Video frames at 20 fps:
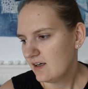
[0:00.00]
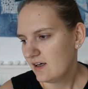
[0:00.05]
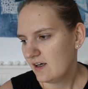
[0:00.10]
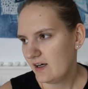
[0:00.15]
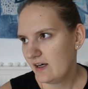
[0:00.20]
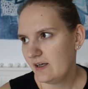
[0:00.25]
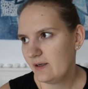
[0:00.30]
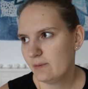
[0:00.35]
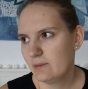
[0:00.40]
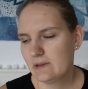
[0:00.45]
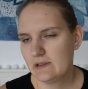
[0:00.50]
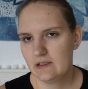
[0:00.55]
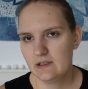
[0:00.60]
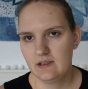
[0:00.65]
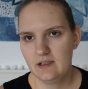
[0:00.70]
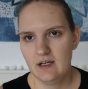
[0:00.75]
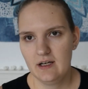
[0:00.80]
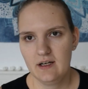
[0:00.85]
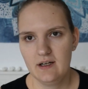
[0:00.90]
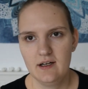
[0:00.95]
I
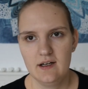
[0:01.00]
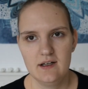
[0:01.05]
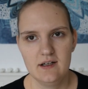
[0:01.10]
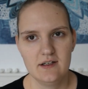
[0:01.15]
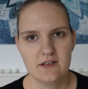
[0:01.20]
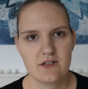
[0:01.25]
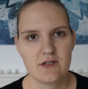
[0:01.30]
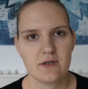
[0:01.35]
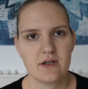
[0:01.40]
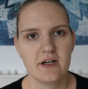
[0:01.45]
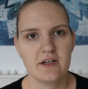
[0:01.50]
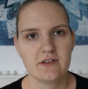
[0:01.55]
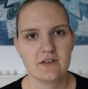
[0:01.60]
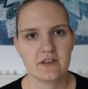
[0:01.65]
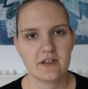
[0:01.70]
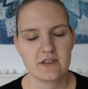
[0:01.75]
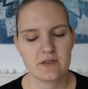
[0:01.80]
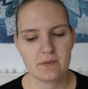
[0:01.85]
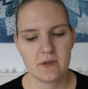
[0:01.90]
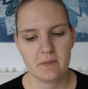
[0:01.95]
will try to
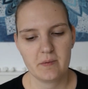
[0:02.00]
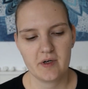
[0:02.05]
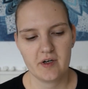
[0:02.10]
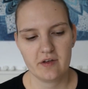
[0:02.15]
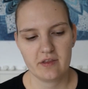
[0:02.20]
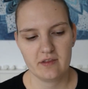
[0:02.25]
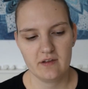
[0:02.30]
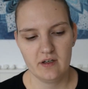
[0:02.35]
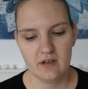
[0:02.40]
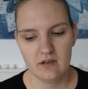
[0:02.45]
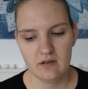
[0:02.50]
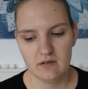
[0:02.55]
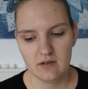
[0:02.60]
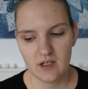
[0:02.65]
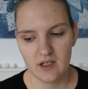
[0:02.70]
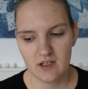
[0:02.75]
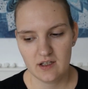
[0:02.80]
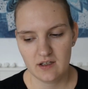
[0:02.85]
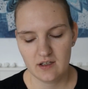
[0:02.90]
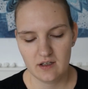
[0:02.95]
catch my breath now,
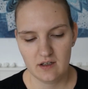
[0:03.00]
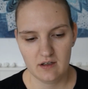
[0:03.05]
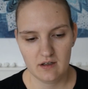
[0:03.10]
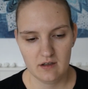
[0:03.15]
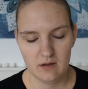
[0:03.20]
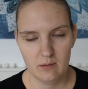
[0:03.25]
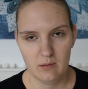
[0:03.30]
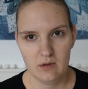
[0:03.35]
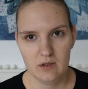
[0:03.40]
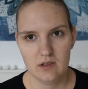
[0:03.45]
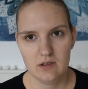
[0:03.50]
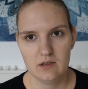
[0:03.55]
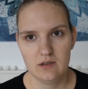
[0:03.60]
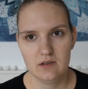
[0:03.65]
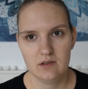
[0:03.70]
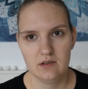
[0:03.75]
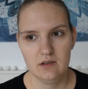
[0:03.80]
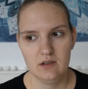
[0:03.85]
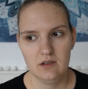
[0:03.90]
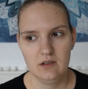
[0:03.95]
and then I
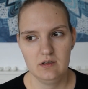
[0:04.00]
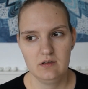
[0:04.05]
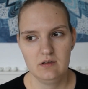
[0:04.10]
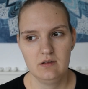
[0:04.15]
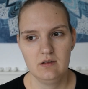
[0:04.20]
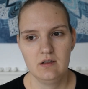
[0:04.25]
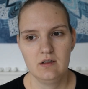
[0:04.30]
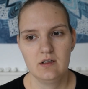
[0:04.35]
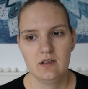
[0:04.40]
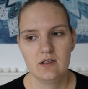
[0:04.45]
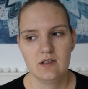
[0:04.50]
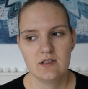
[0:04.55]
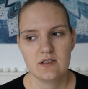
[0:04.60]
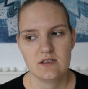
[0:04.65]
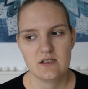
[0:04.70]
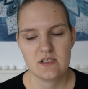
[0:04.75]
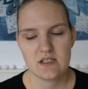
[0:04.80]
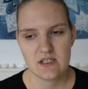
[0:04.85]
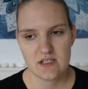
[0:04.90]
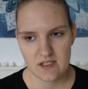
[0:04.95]
will
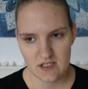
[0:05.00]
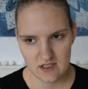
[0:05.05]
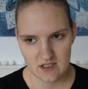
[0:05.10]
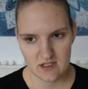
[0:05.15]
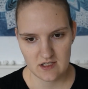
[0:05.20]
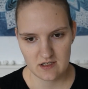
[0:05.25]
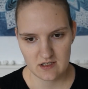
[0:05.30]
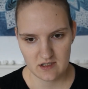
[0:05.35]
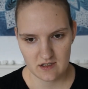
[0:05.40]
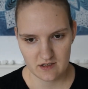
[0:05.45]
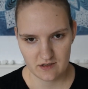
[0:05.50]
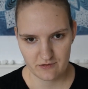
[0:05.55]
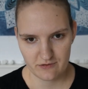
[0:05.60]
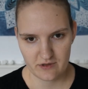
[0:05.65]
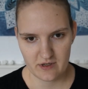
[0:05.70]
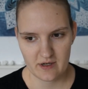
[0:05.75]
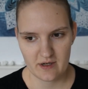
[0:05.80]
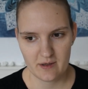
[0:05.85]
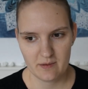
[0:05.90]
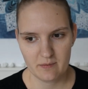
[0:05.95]
see if
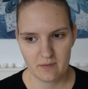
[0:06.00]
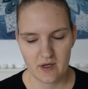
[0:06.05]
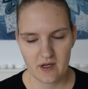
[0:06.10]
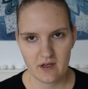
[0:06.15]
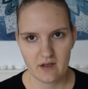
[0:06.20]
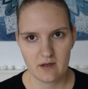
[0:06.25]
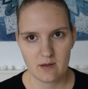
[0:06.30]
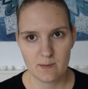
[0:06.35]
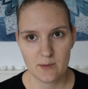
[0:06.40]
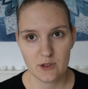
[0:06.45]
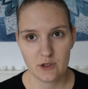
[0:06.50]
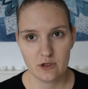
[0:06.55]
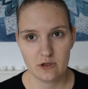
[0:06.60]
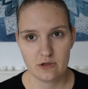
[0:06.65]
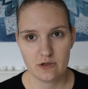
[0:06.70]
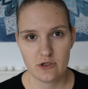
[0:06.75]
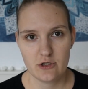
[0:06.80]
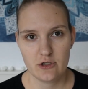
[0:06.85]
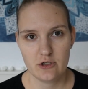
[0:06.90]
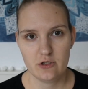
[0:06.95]
I'm
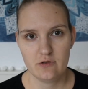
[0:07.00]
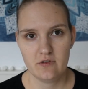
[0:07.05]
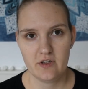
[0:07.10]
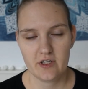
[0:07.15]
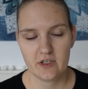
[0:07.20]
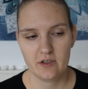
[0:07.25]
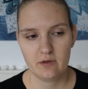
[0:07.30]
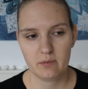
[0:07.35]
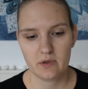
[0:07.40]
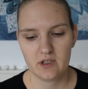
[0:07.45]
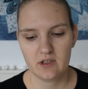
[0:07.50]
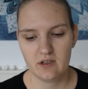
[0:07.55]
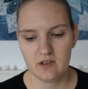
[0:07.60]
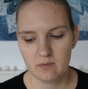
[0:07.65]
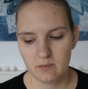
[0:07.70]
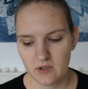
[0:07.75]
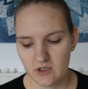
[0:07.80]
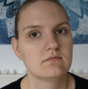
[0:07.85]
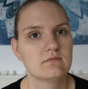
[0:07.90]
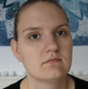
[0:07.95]
able to vacuum
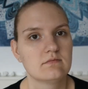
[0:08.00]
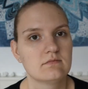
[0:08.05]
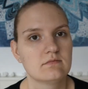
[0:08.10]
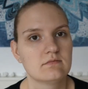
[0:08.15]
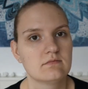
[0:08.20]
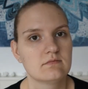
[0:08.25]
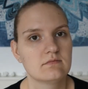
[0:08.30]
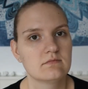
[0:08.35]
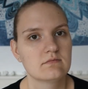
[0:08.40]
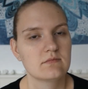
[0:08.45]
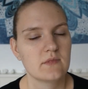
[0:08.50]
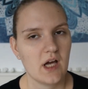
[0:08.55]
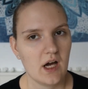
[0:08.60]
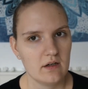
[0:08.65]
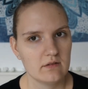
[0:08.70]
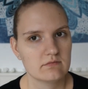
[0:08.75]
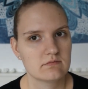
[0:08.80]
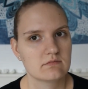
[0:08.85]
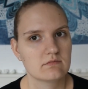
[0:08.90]
clean. Yeah.